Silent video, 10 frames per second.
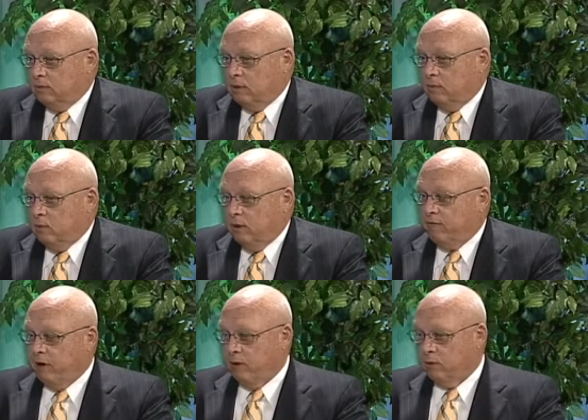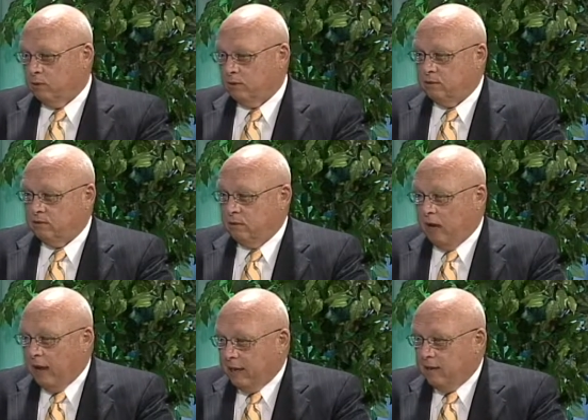uh, what a father was
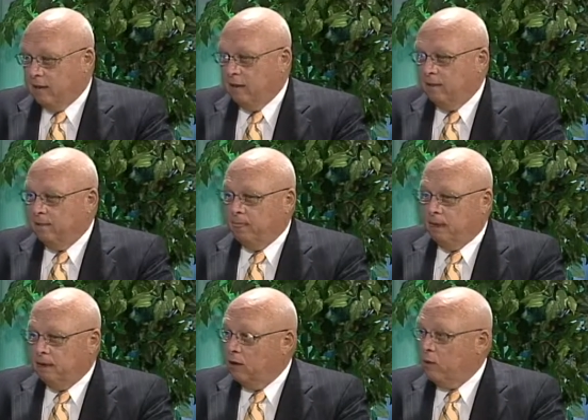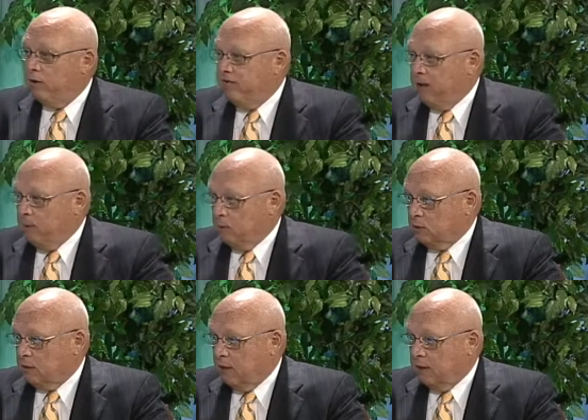like, he didn't know what a family
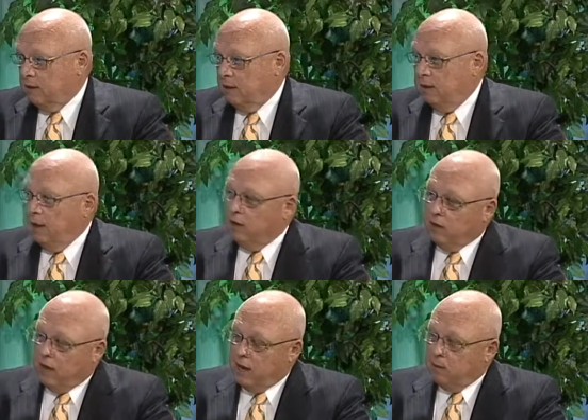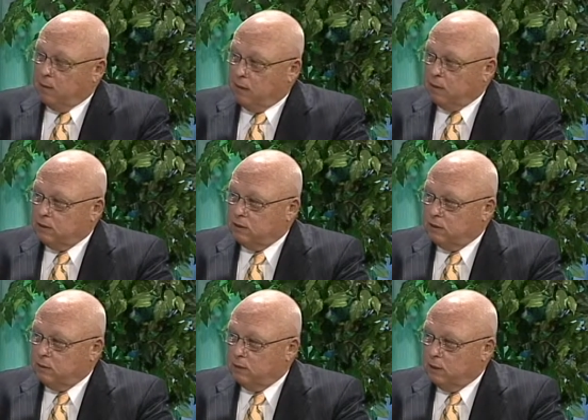was like and the gang became his
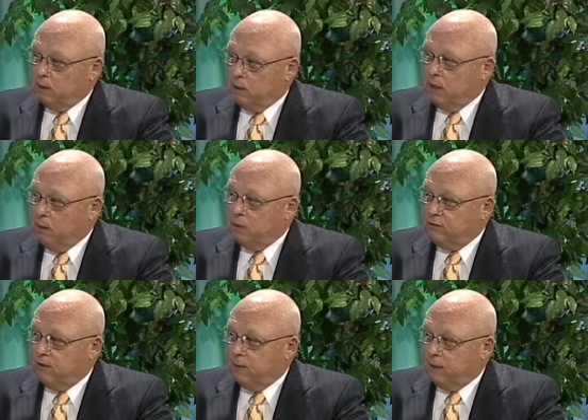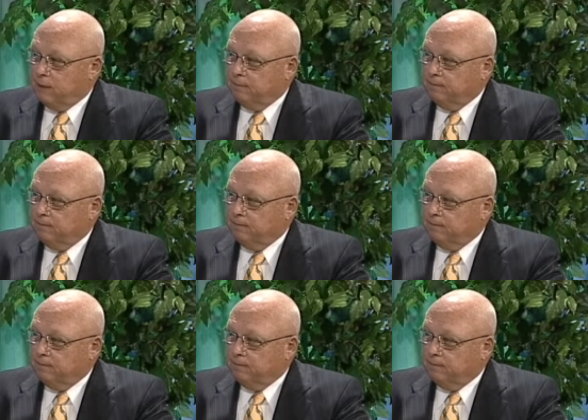became his family.